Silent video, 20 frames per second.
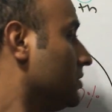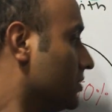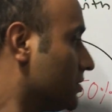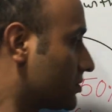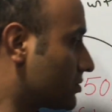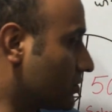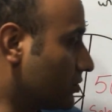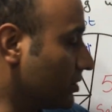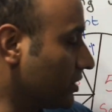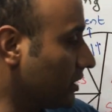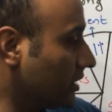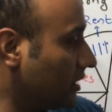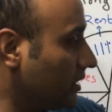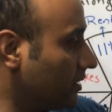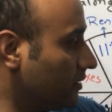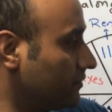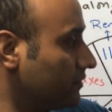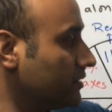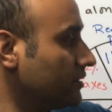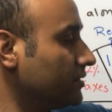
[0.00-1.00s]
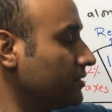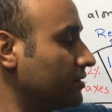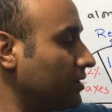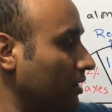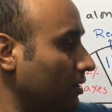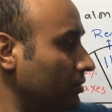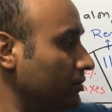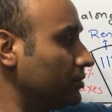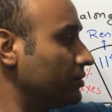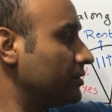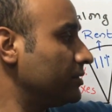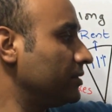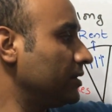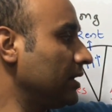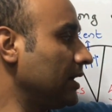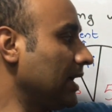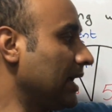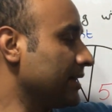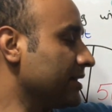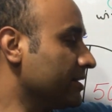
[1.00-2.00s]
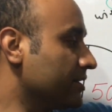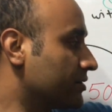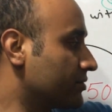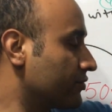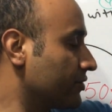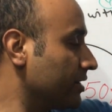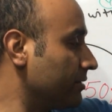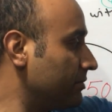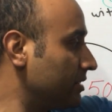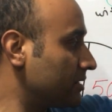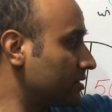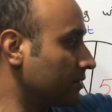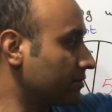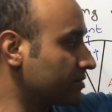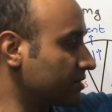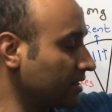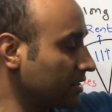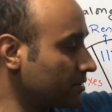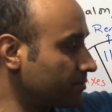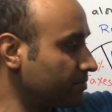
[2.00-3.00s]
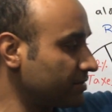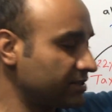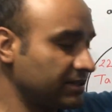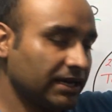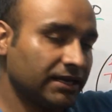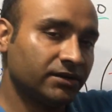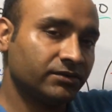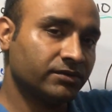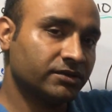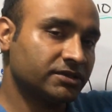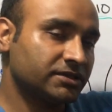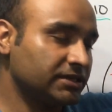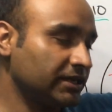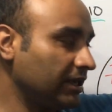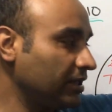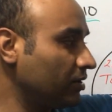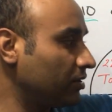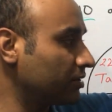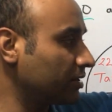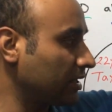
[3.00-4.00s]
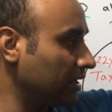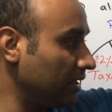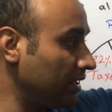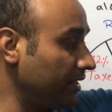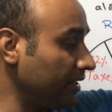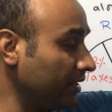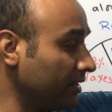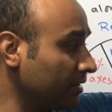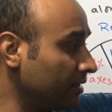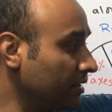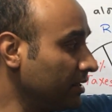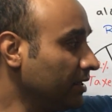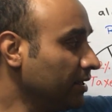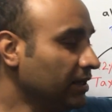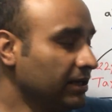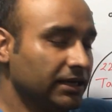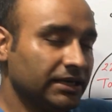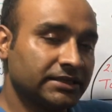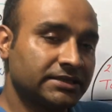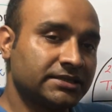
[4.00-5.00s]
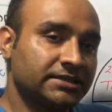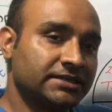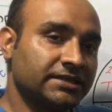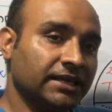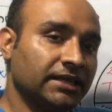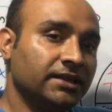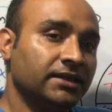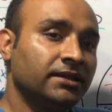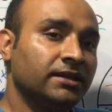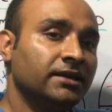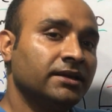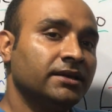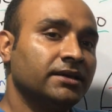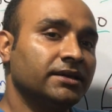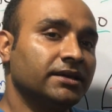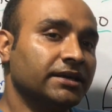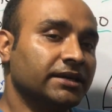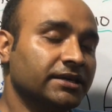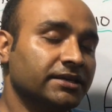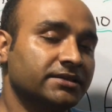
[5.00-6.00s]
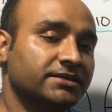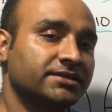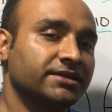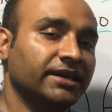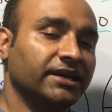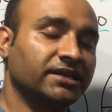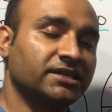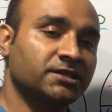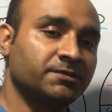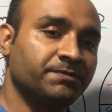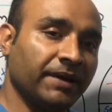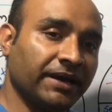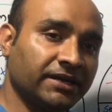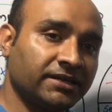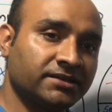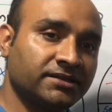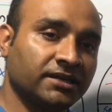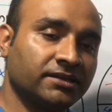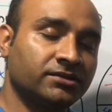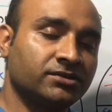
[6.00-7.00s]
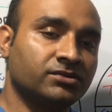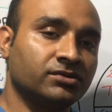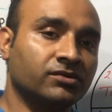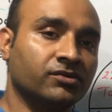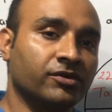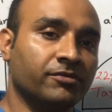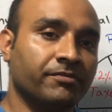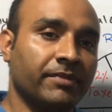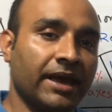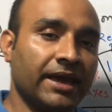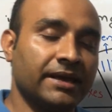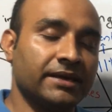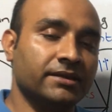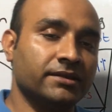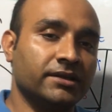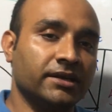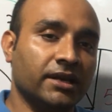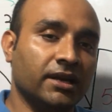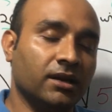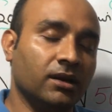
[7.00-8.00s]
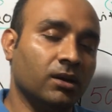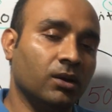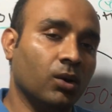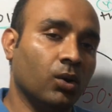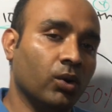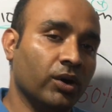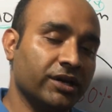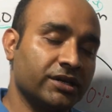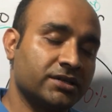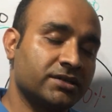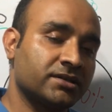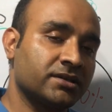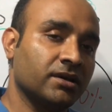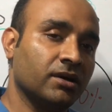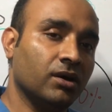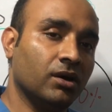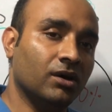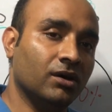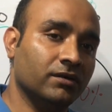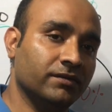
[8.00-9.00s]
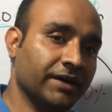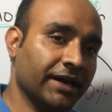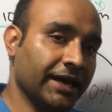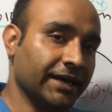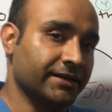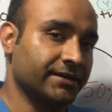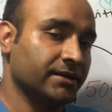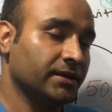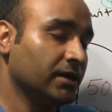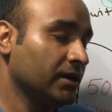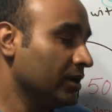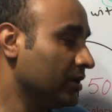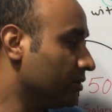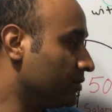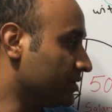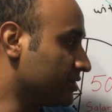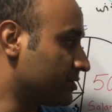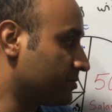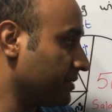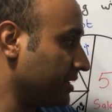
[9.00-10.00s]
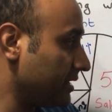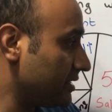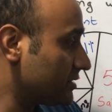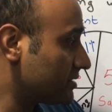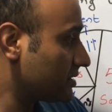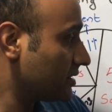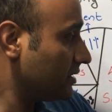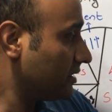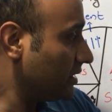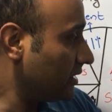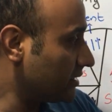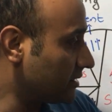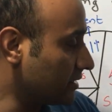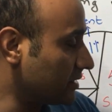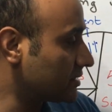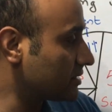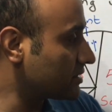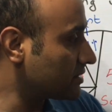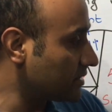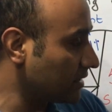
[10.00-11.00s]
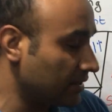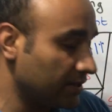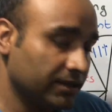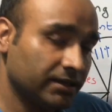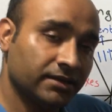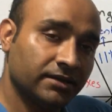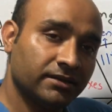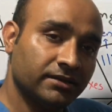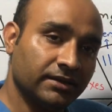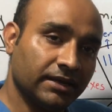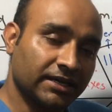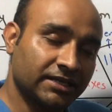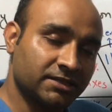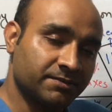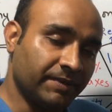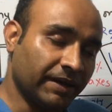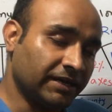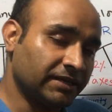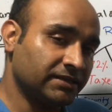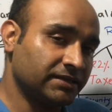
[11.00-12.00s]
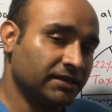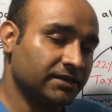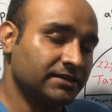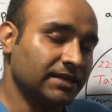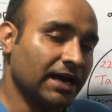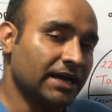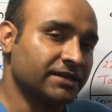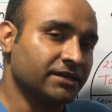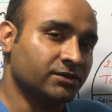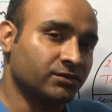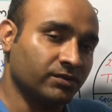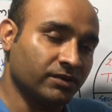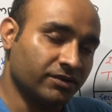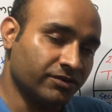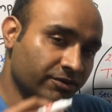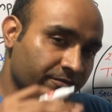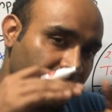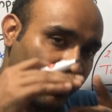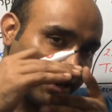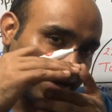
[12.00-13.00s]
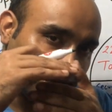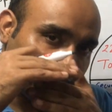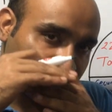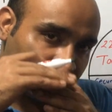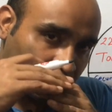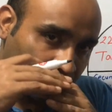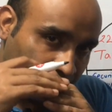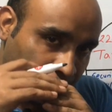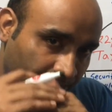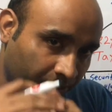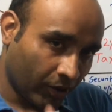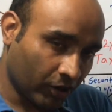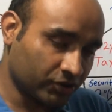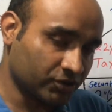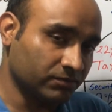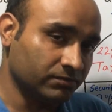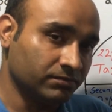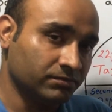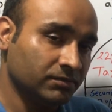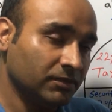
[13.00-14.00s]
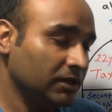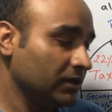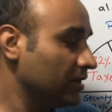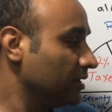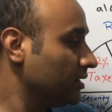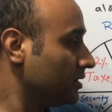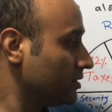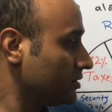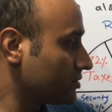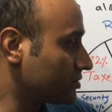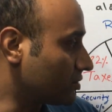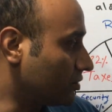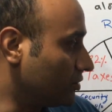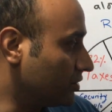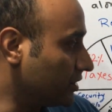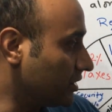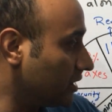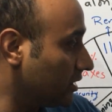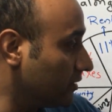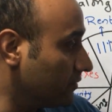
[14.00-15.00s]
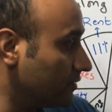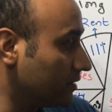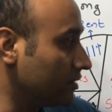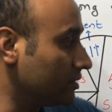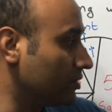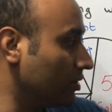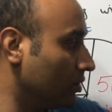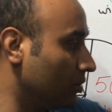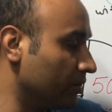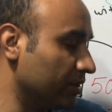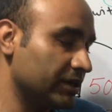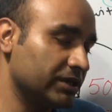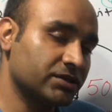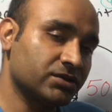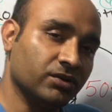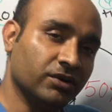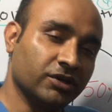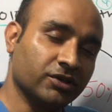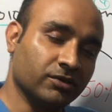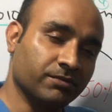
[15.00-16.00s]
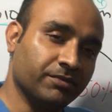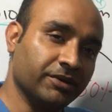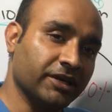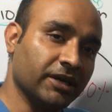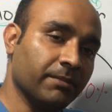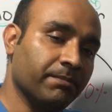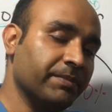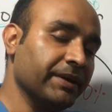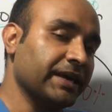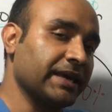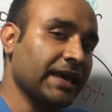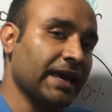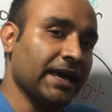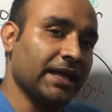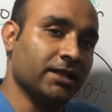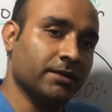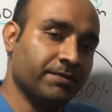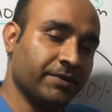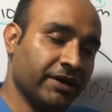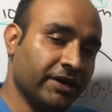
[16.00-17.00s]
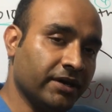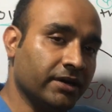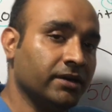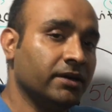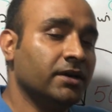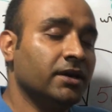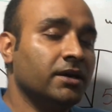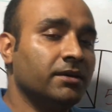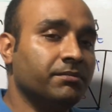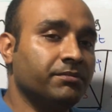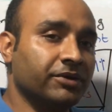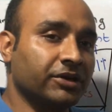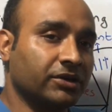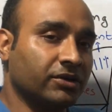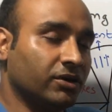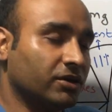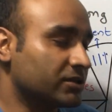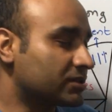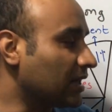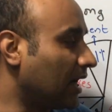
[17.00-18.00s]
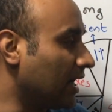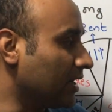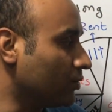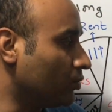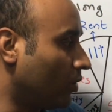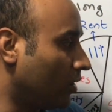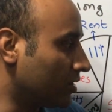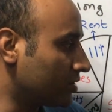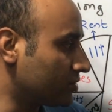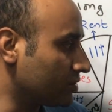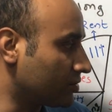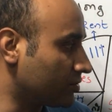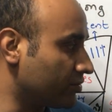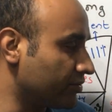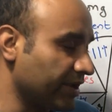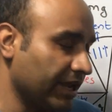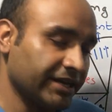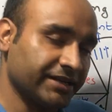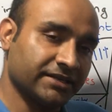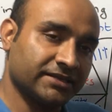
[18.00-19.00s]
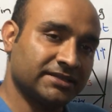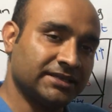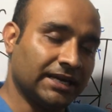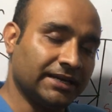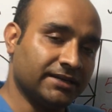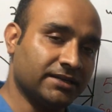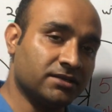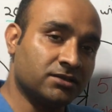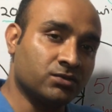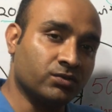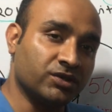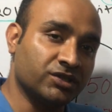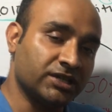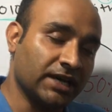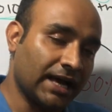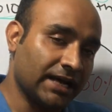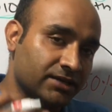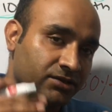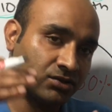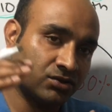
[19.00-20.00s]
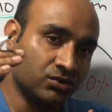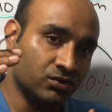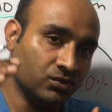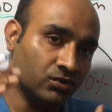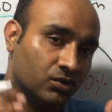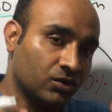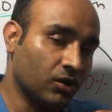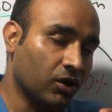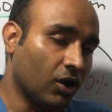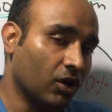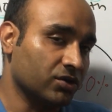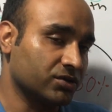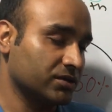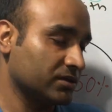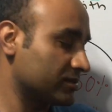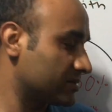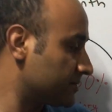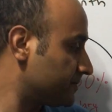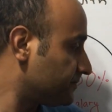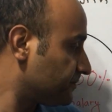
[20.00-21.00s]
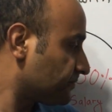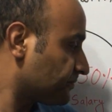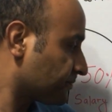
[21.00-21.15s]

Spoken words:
So even though an increment of 6% was seen on cleaning, it still is expected to remain the lowest overhead, which means it is still expected that it will remain at the bottom. So even though is going to be a big help here because I want to create a sentence which has two clauses.